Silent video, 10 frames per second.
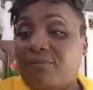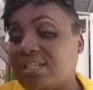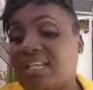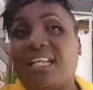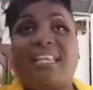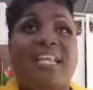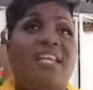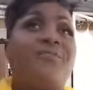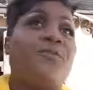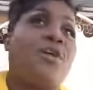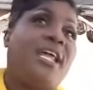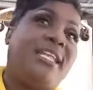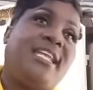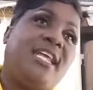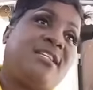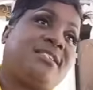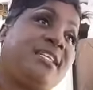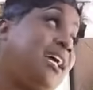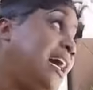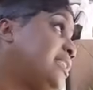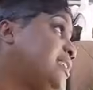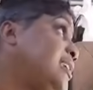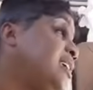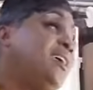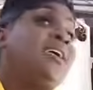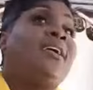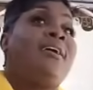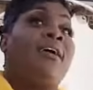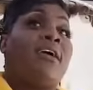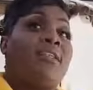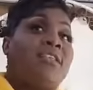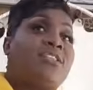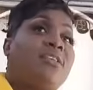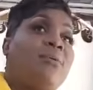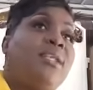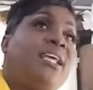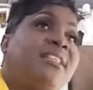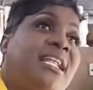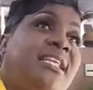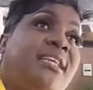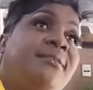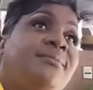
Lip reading: Watch out, Natalie, your phone are dead. You know, see that? But Natalie.